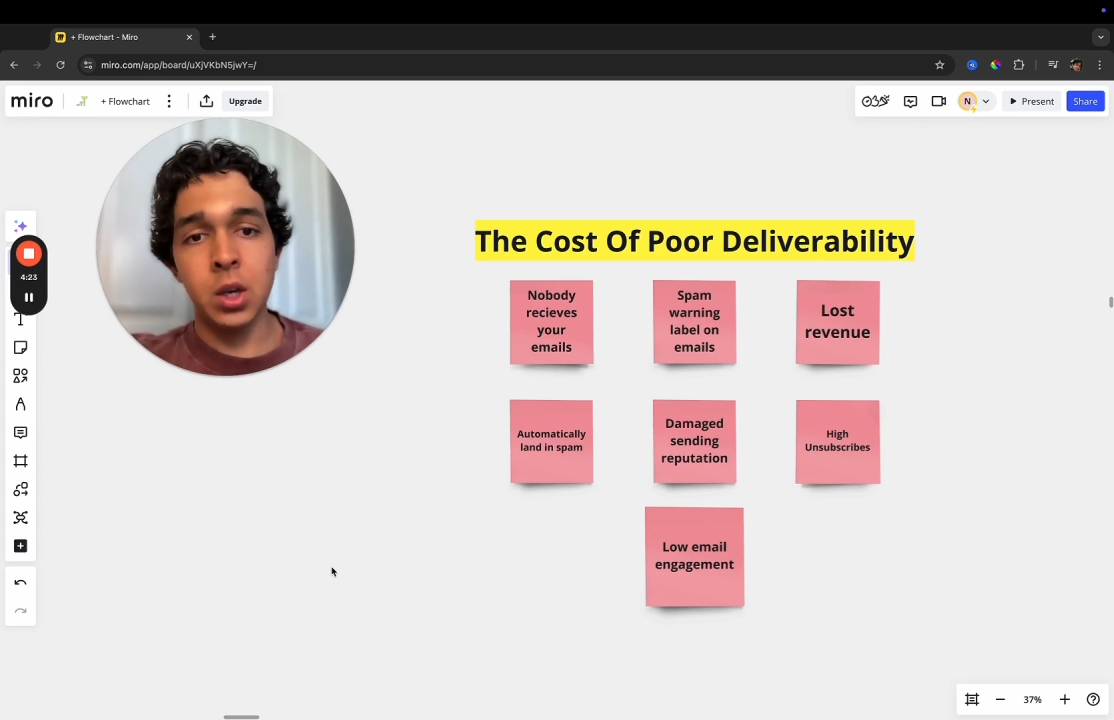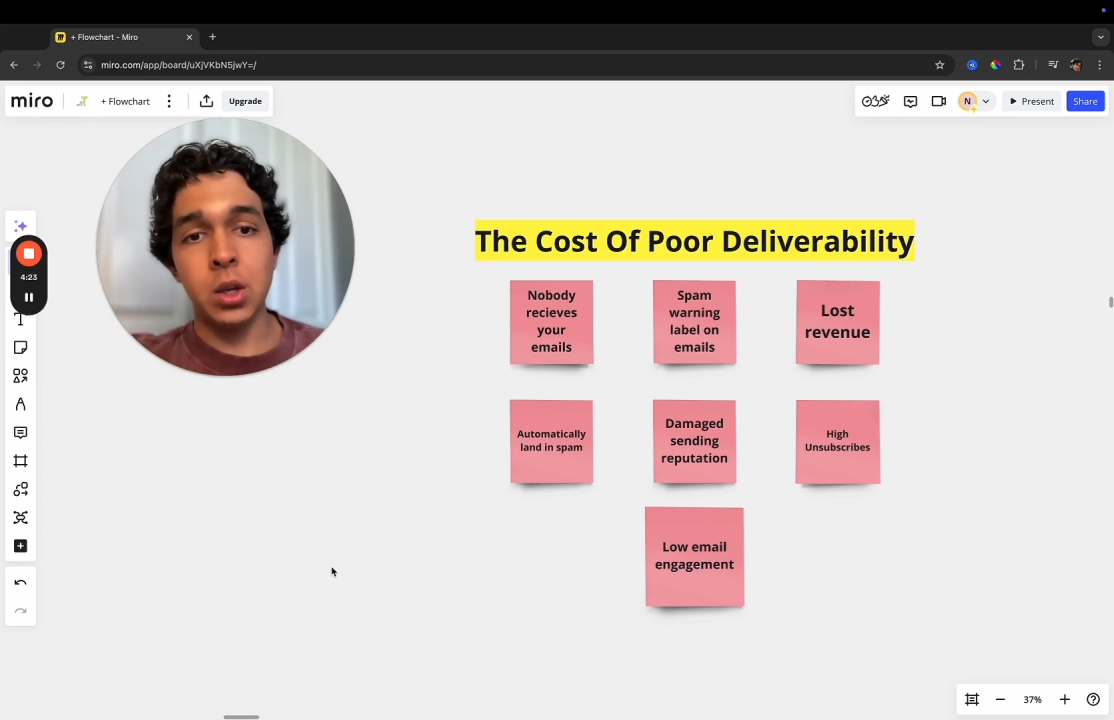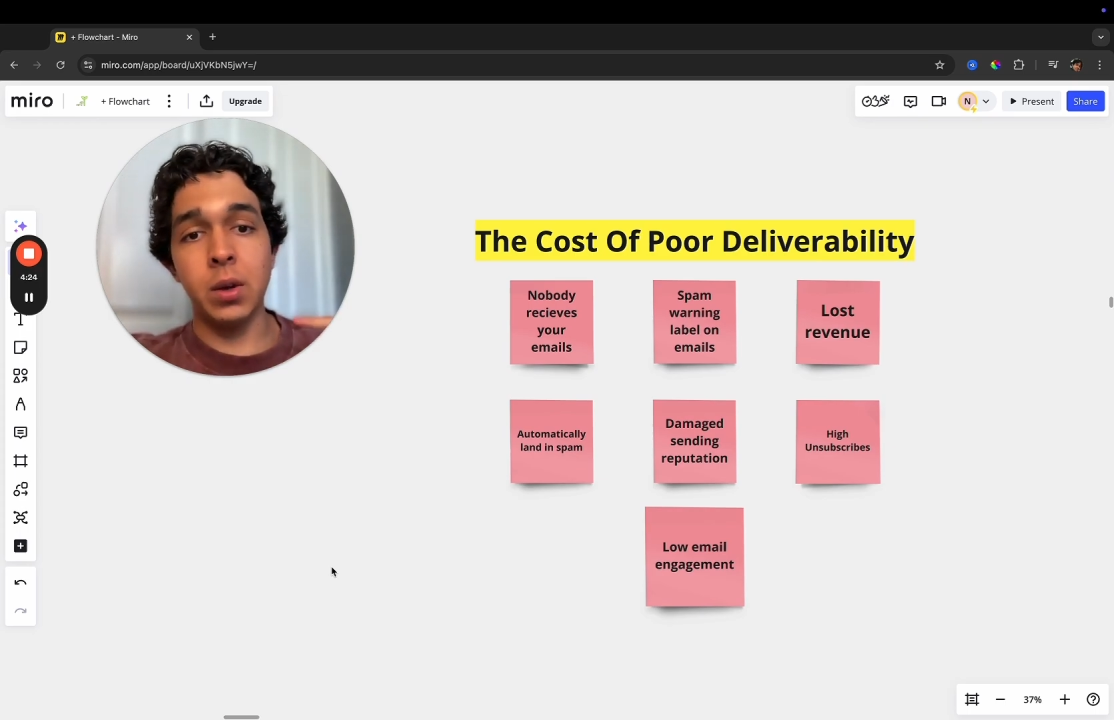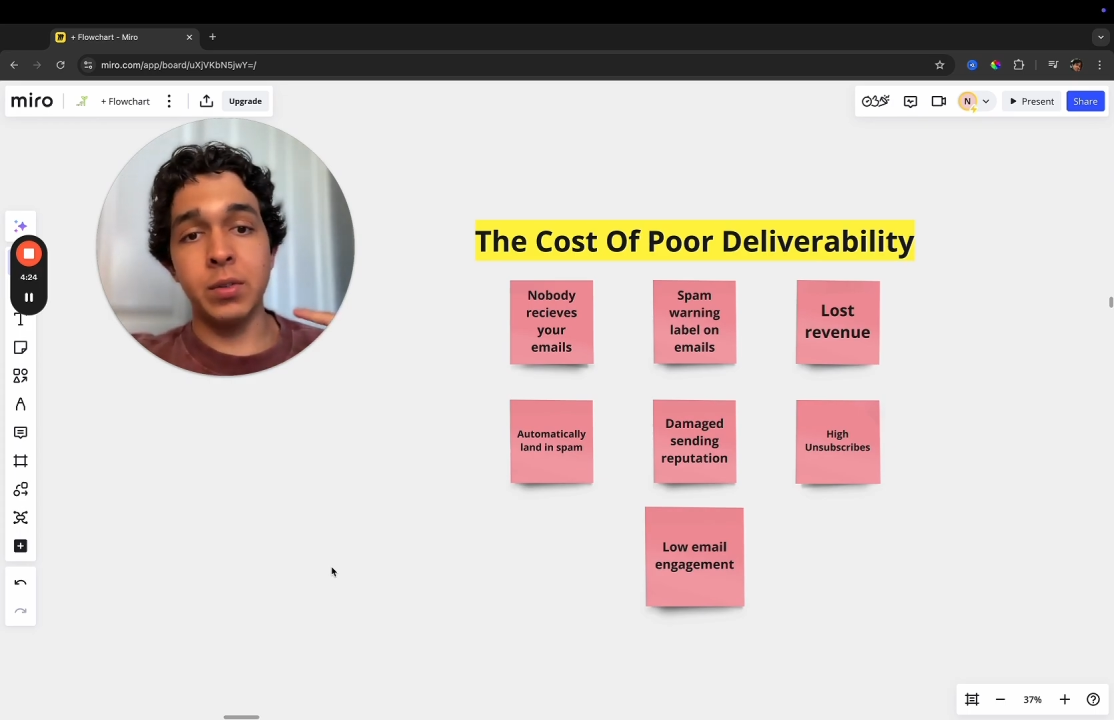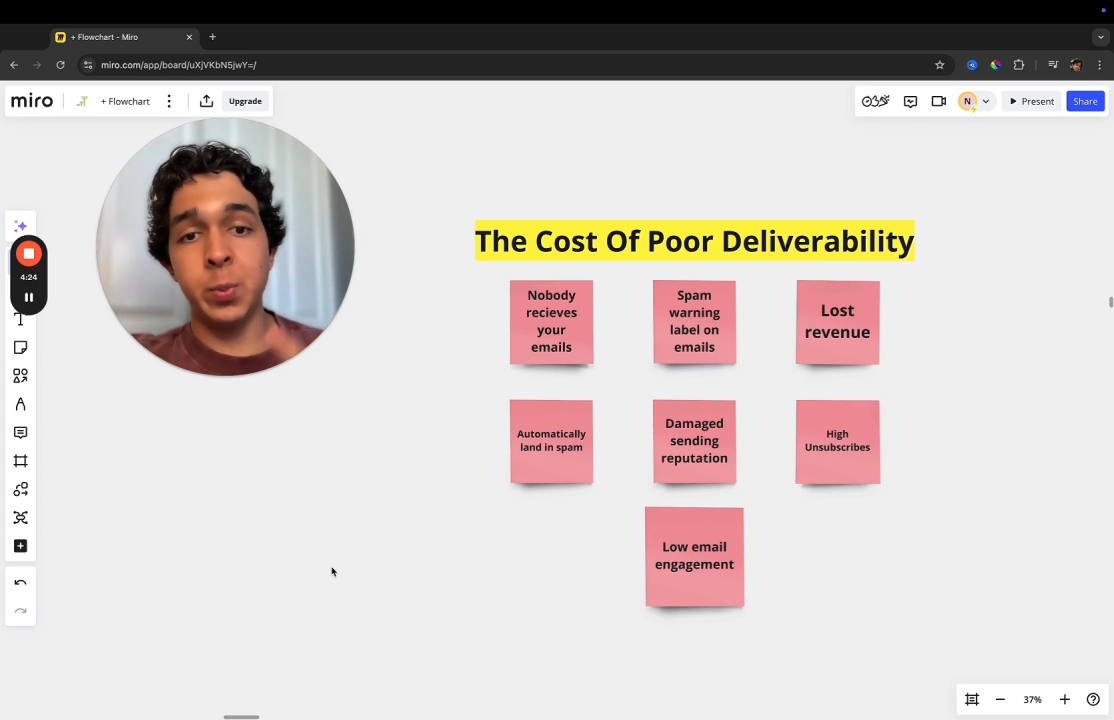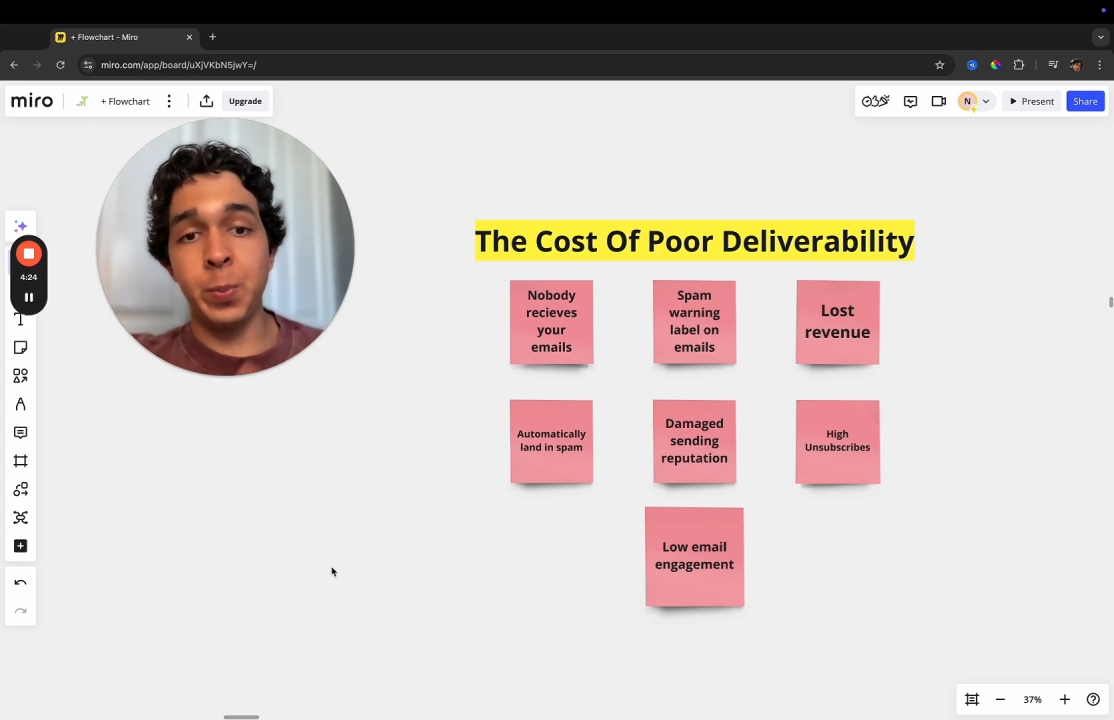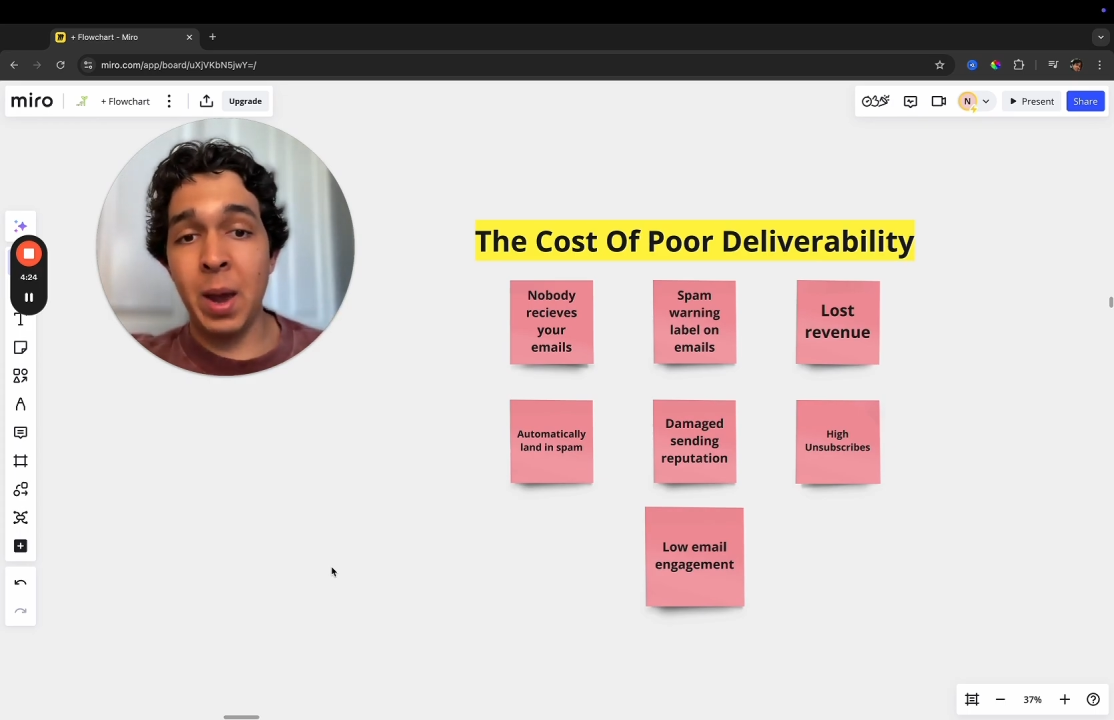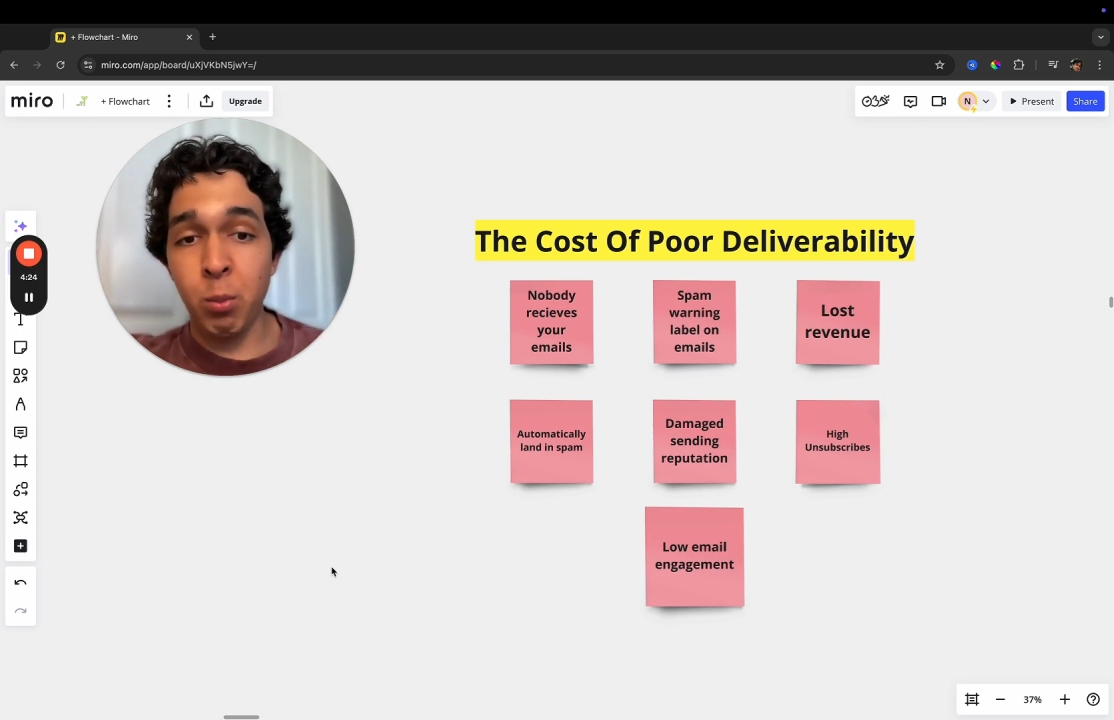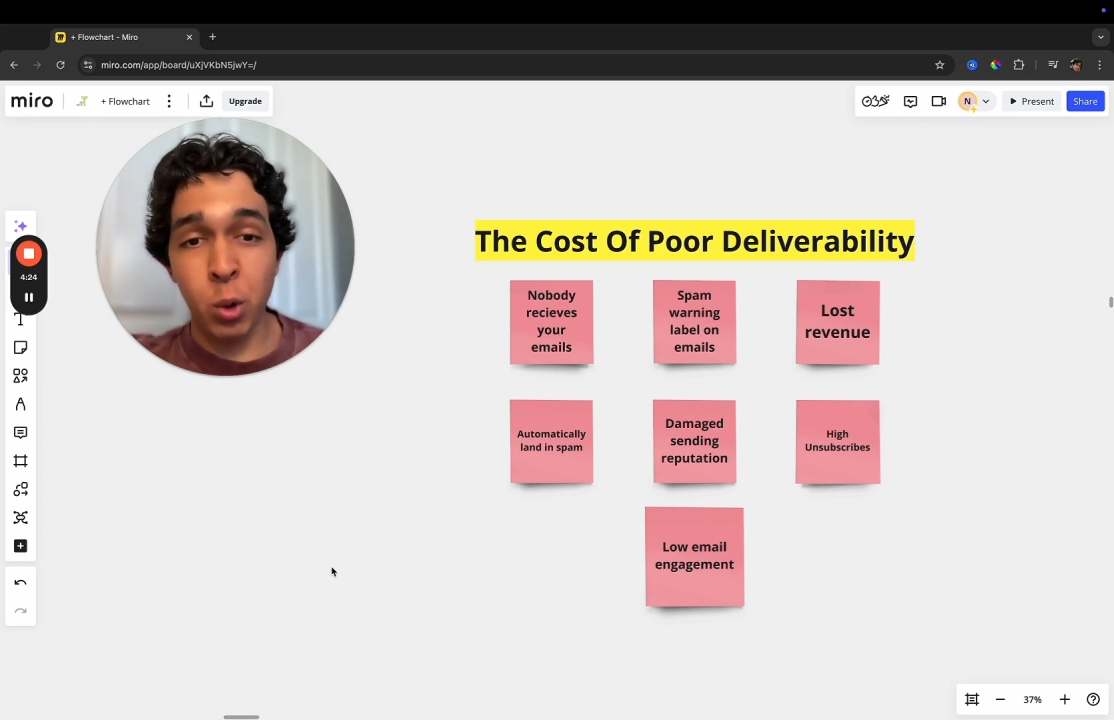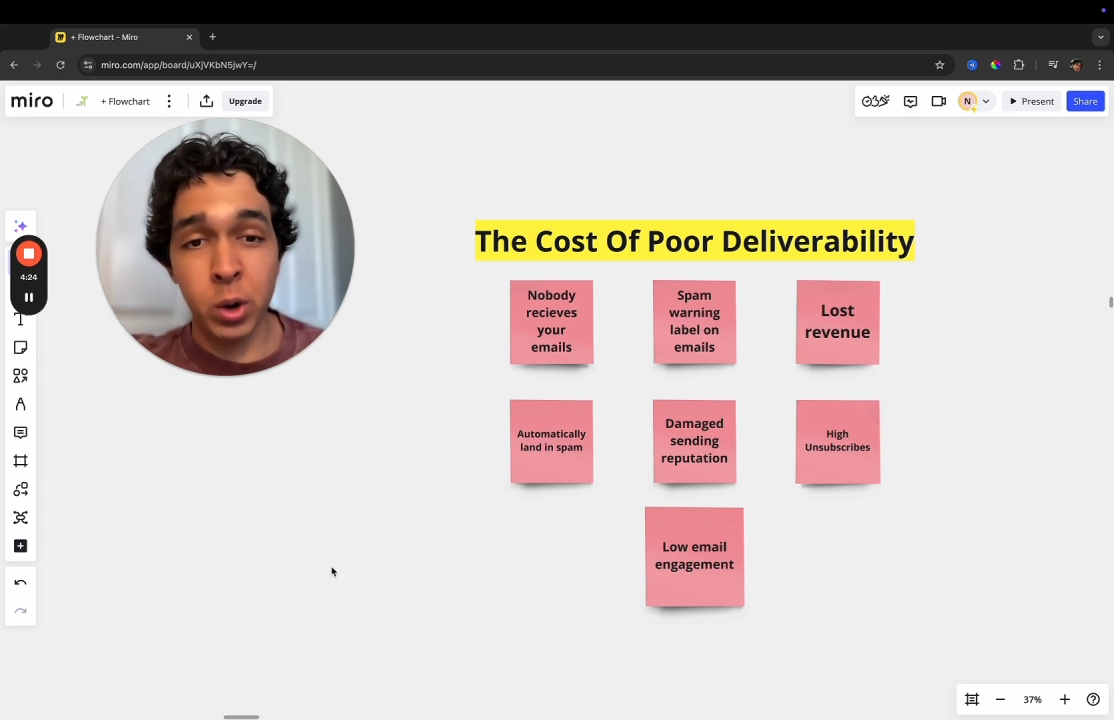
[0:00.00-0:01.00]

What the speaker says: You have spam warning